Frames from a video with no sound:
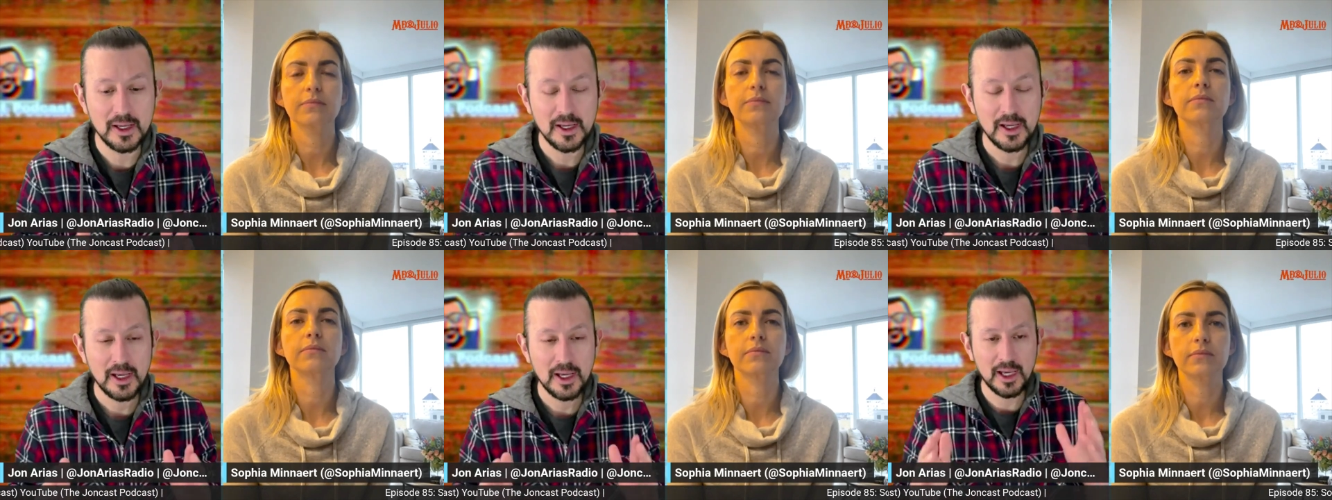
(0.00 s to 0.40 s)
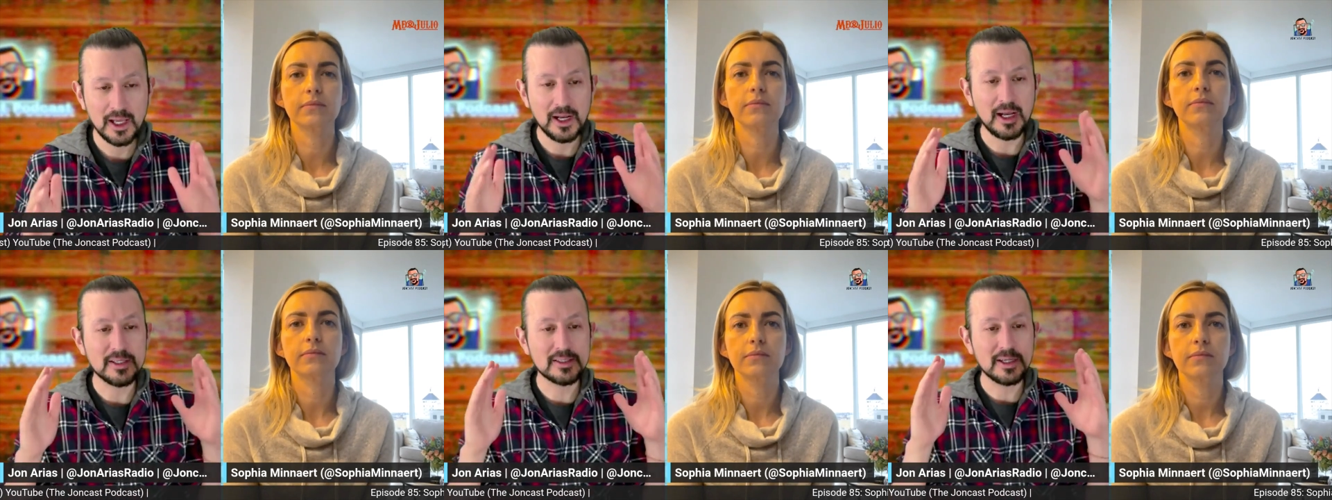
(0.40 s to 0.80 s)
Speaker 1: And I
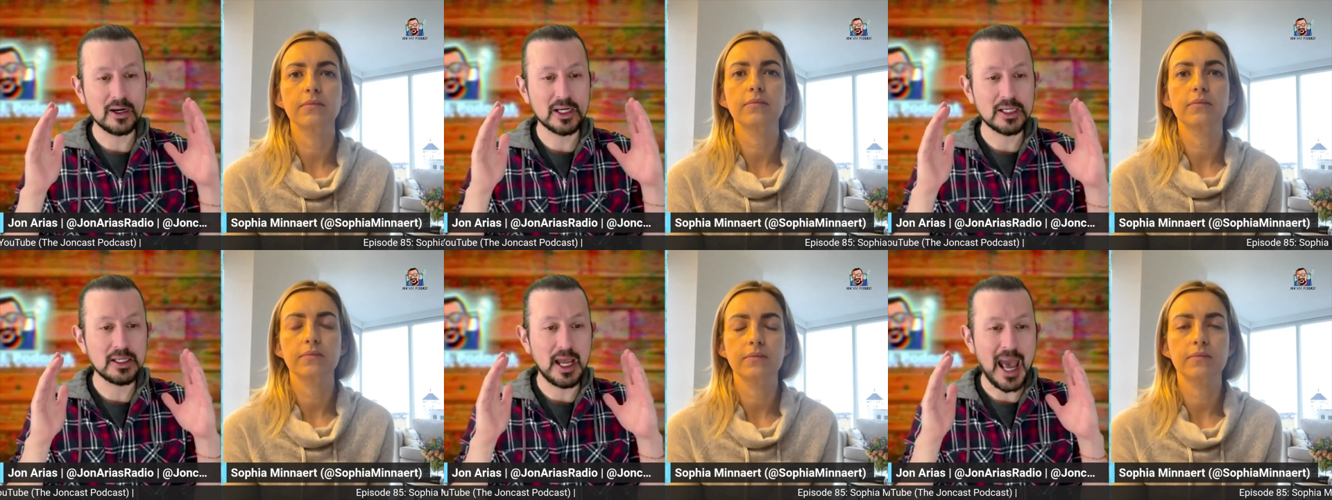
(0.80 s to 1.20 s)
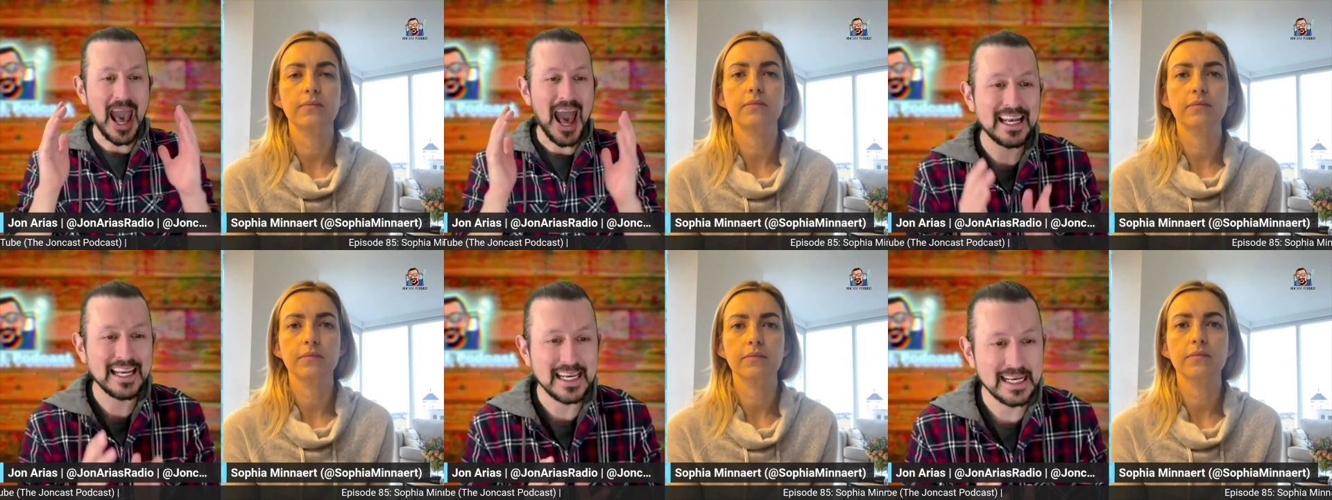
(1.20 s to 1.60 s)
mm-hmm. started
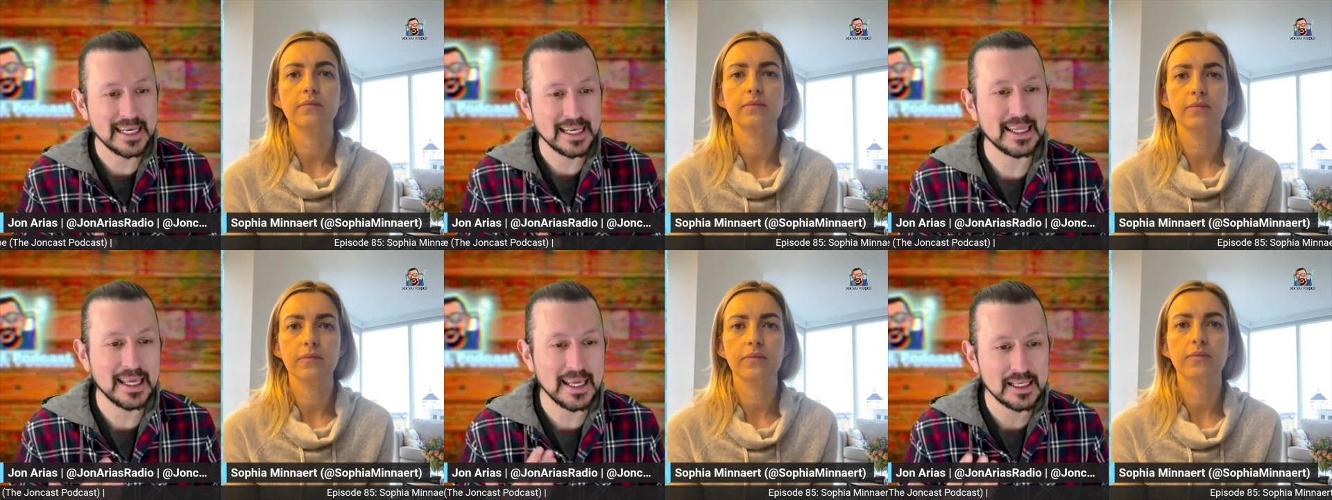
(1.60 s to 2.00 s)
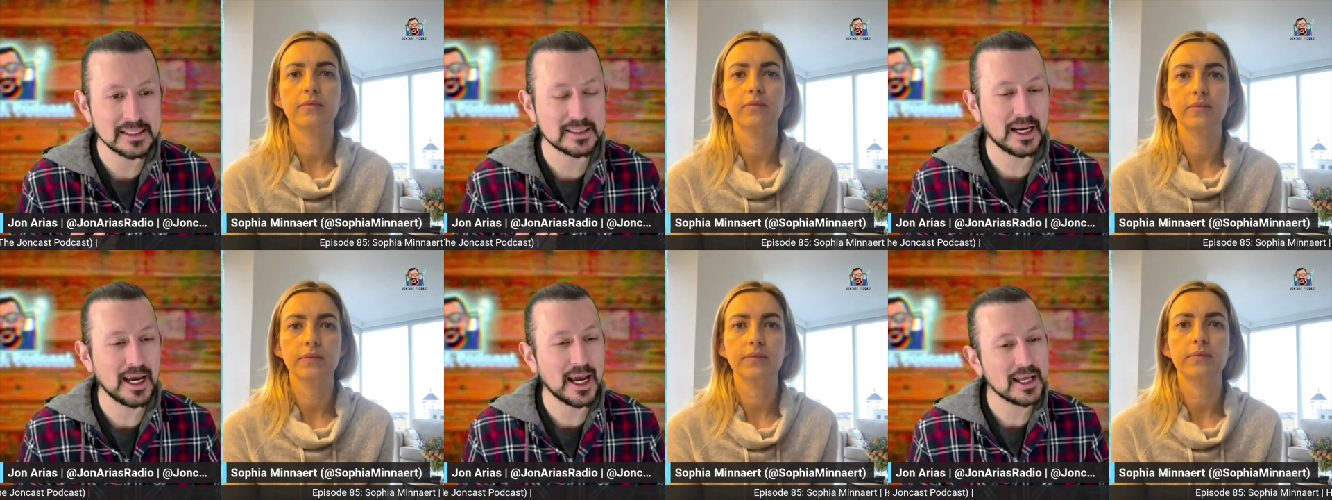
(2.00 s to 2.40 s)
adding things
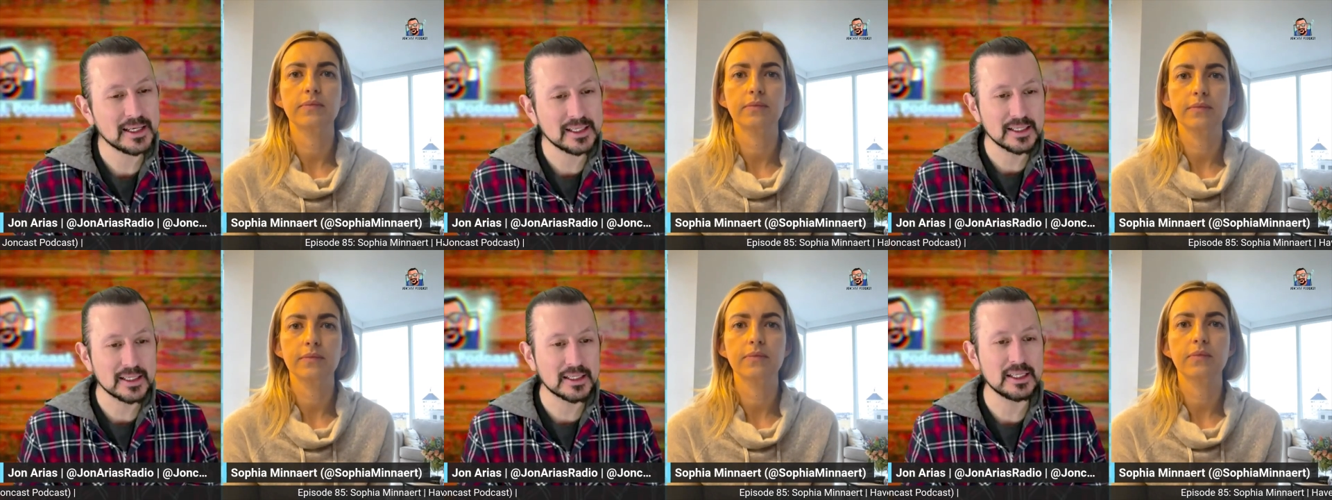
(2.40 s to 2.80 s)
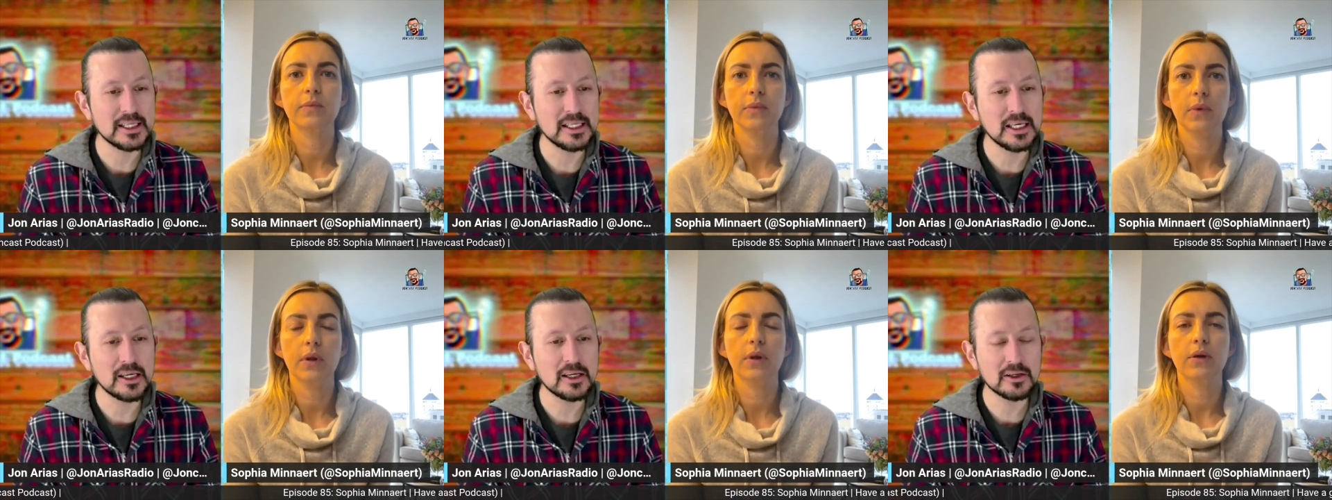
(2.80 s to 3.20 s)
that I hadn't done in
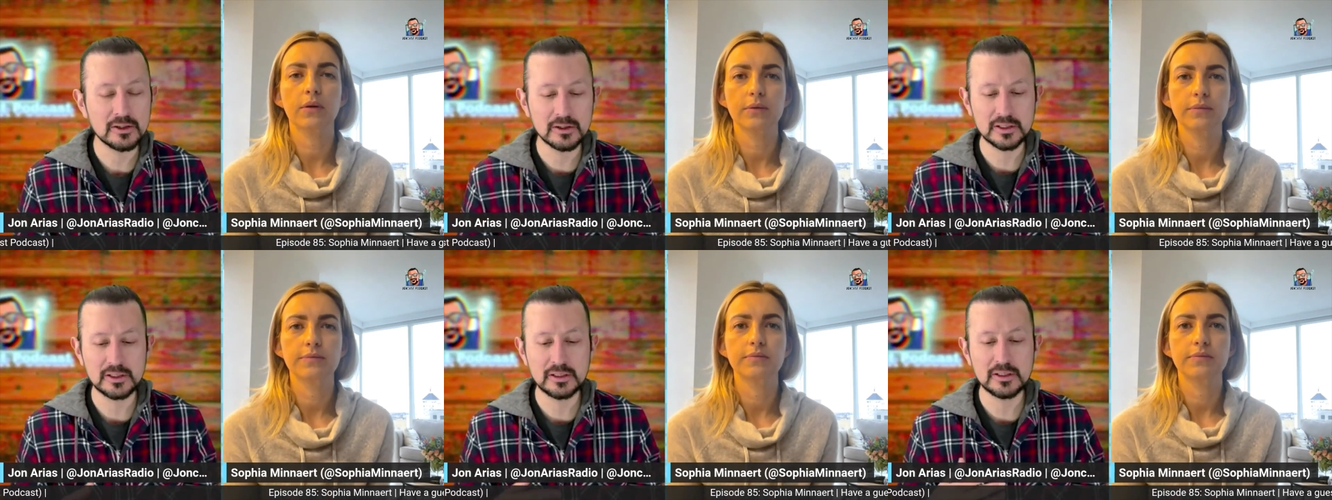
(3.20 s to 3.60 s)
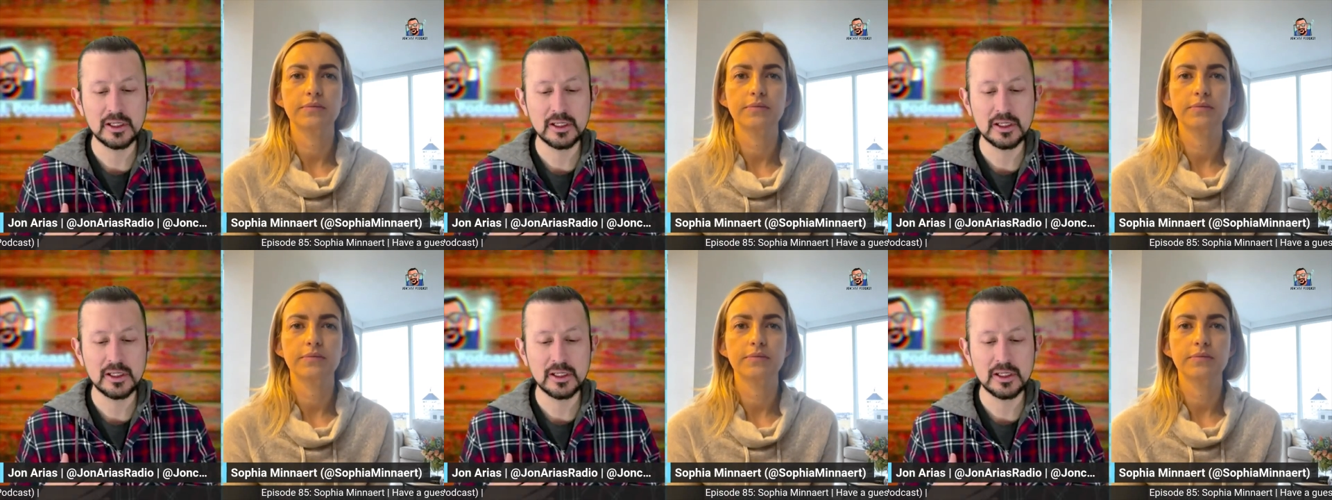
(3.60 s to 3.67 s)
years. And